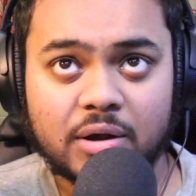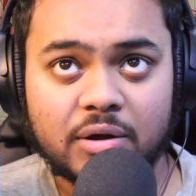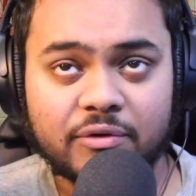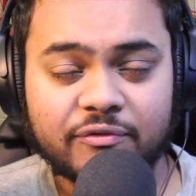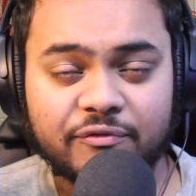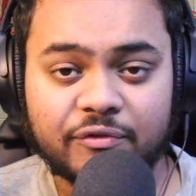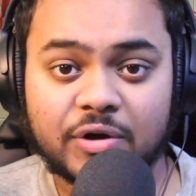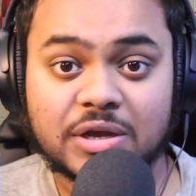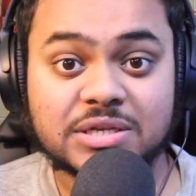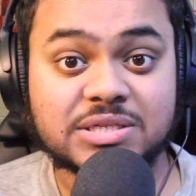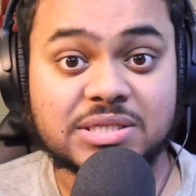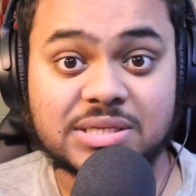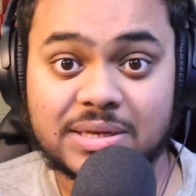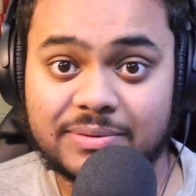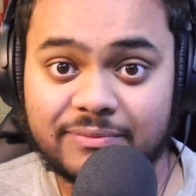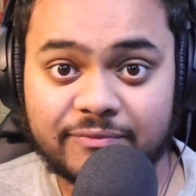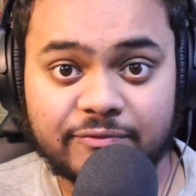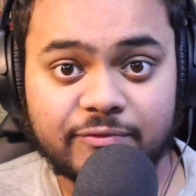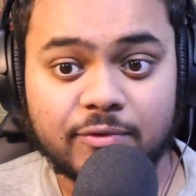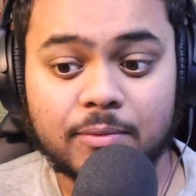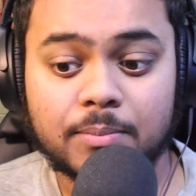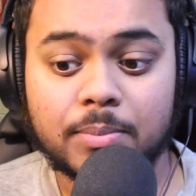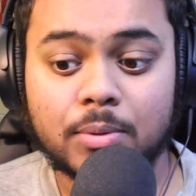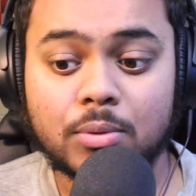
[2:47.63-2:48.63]
first team
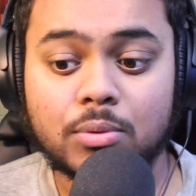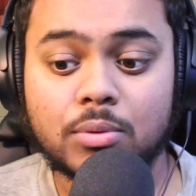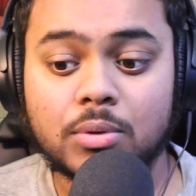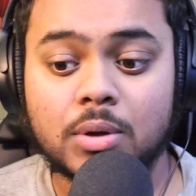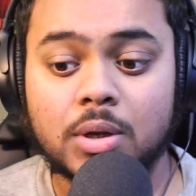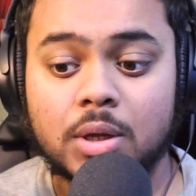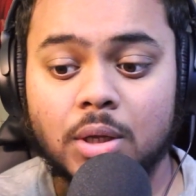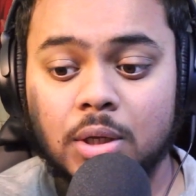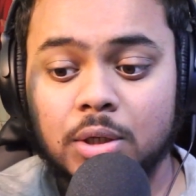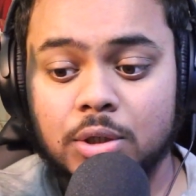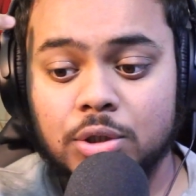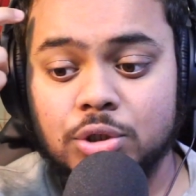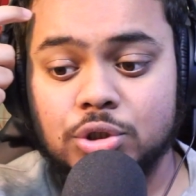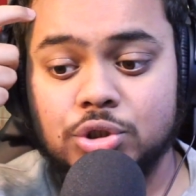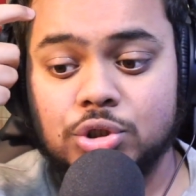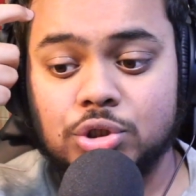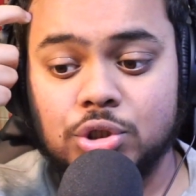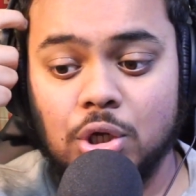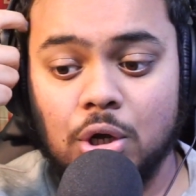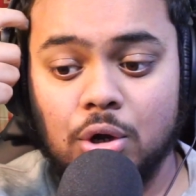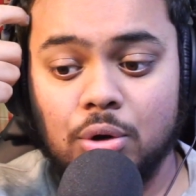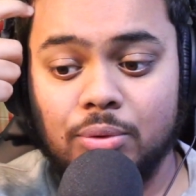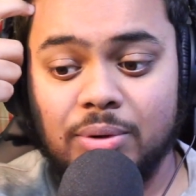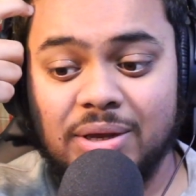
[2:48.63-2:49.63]
football.
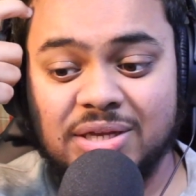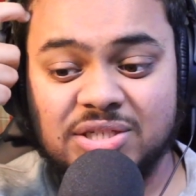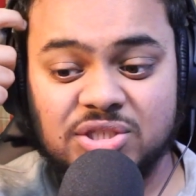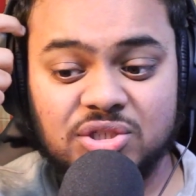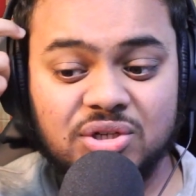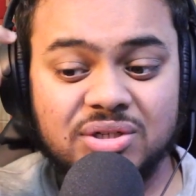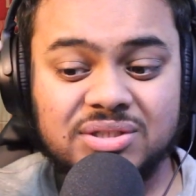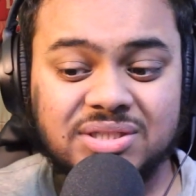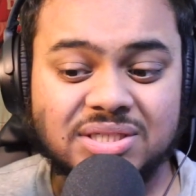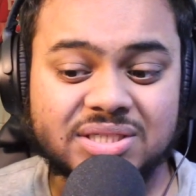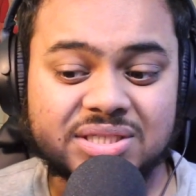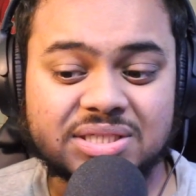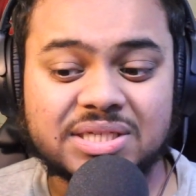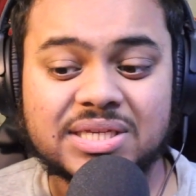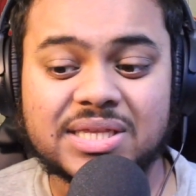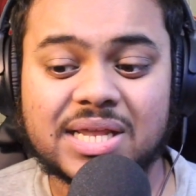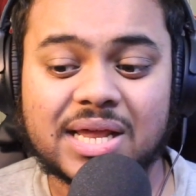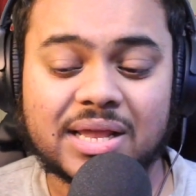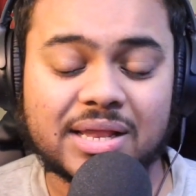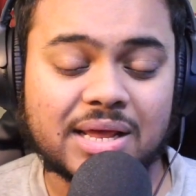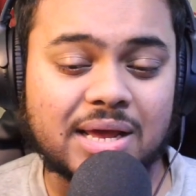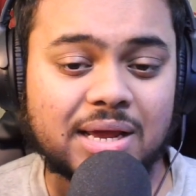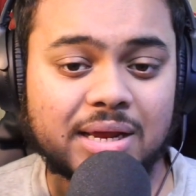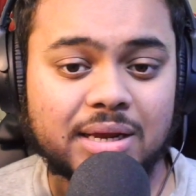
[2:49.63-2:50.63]
So it's good to see
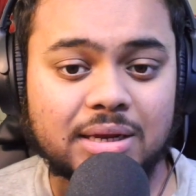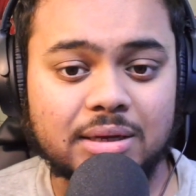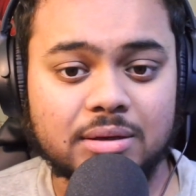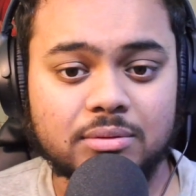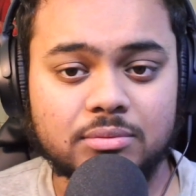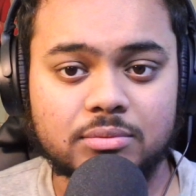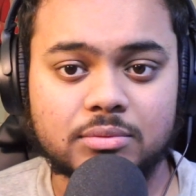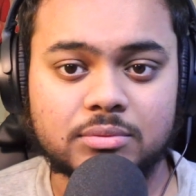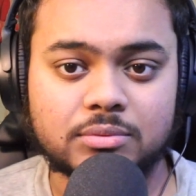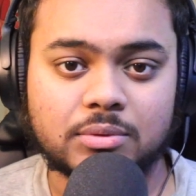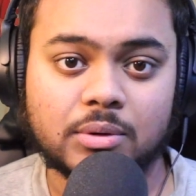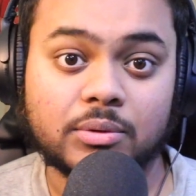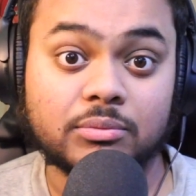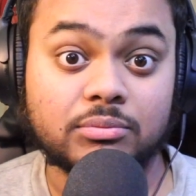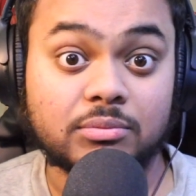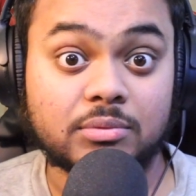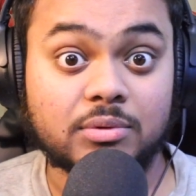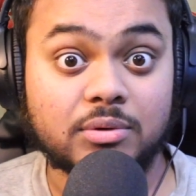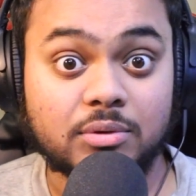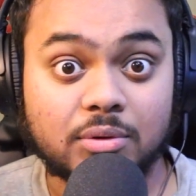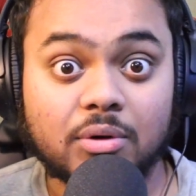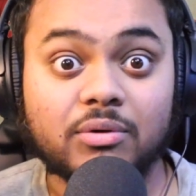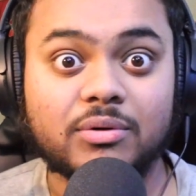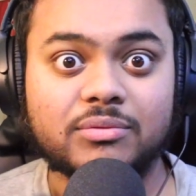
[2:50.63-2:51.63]
that they, well,
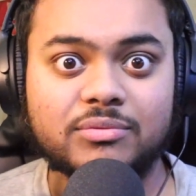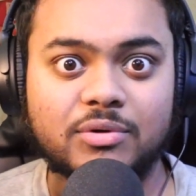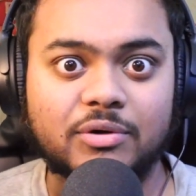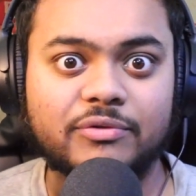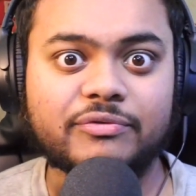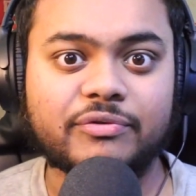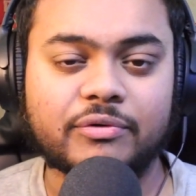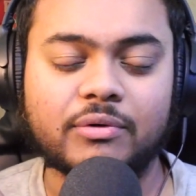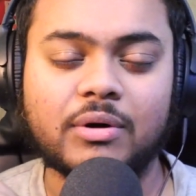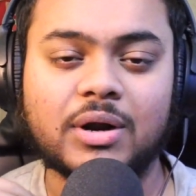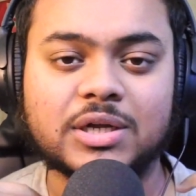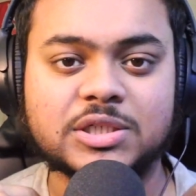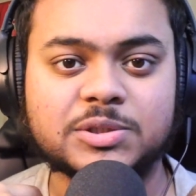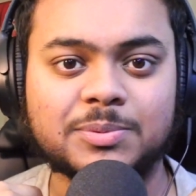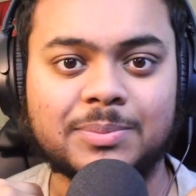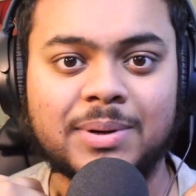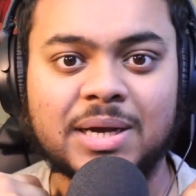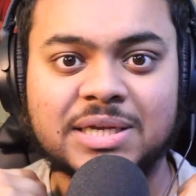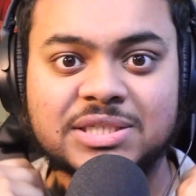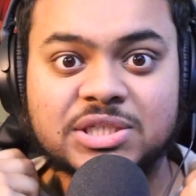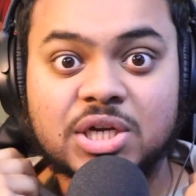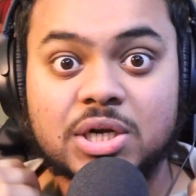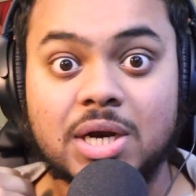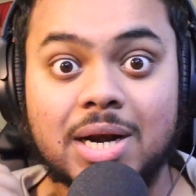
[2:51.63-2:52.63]
not for us,
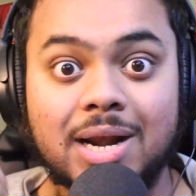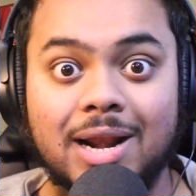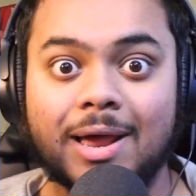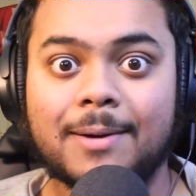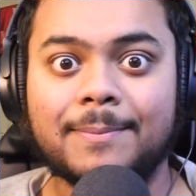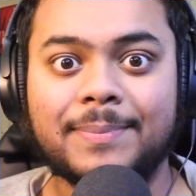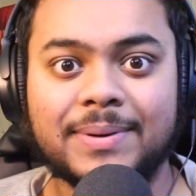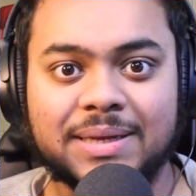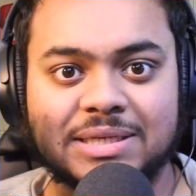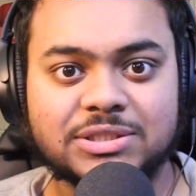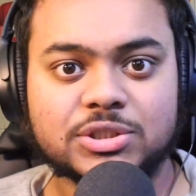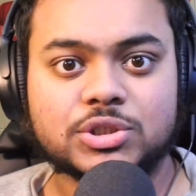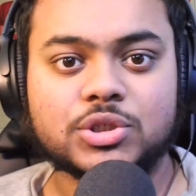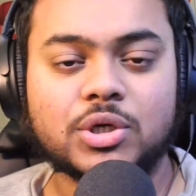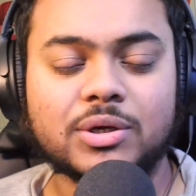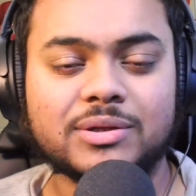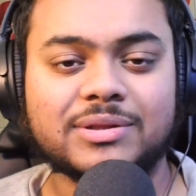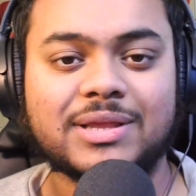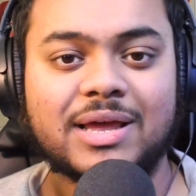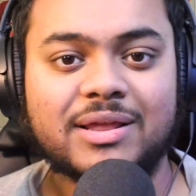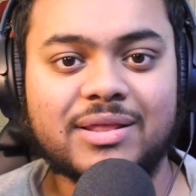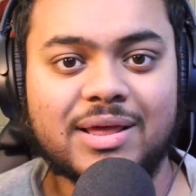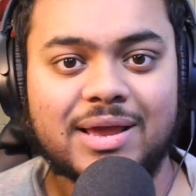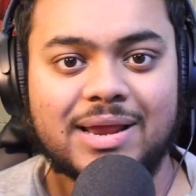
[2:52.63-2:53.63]
but as a club, it's
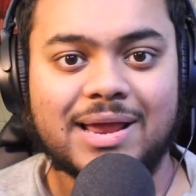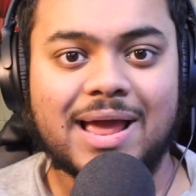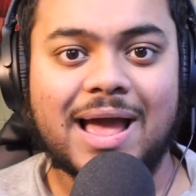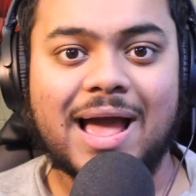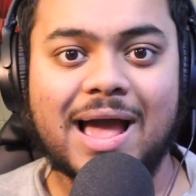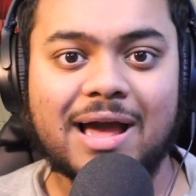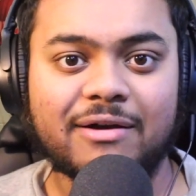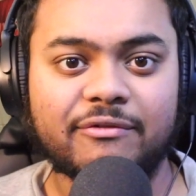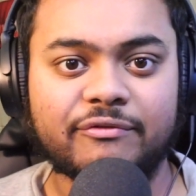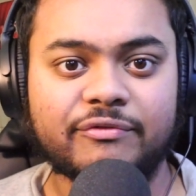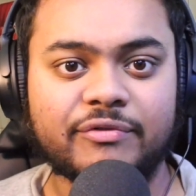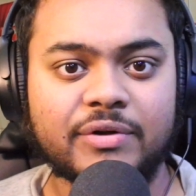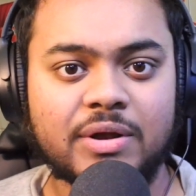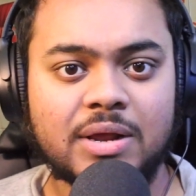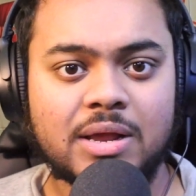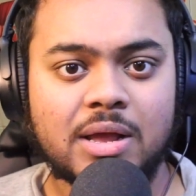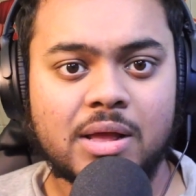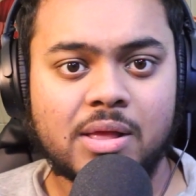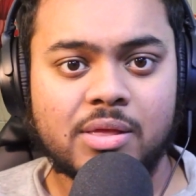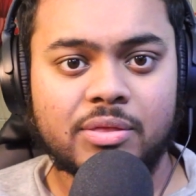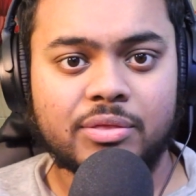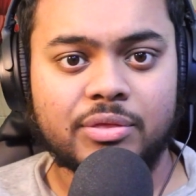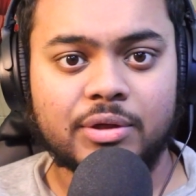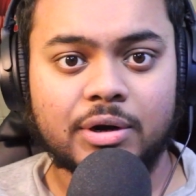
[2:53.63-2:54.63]
good that they have
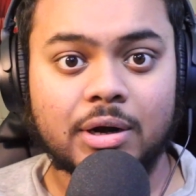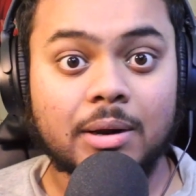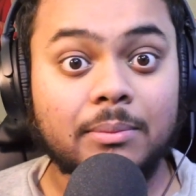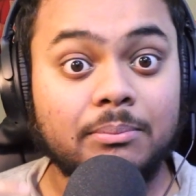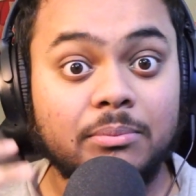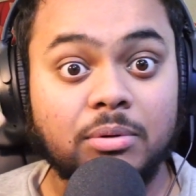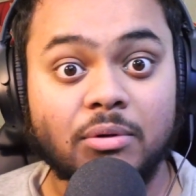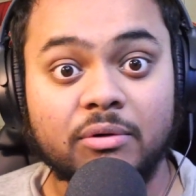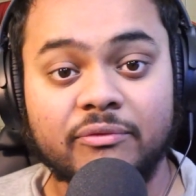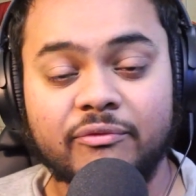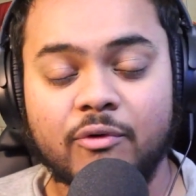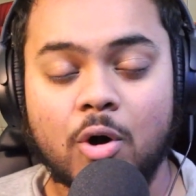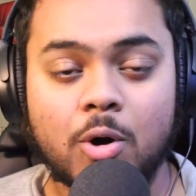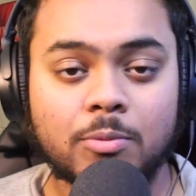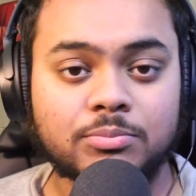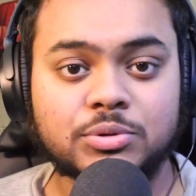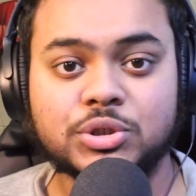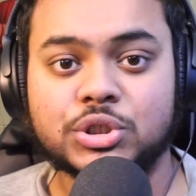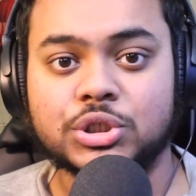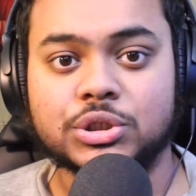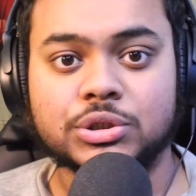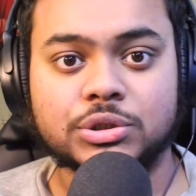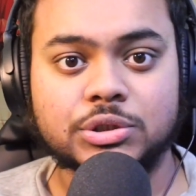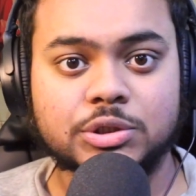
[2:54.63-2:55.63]
the number of
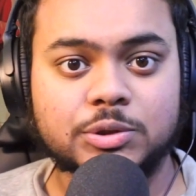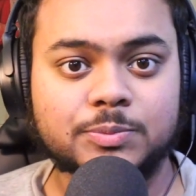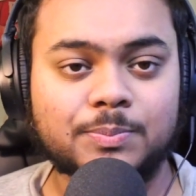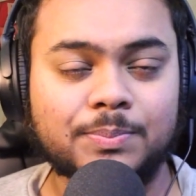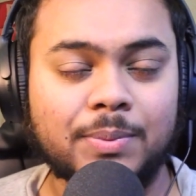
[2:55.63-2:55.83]
options.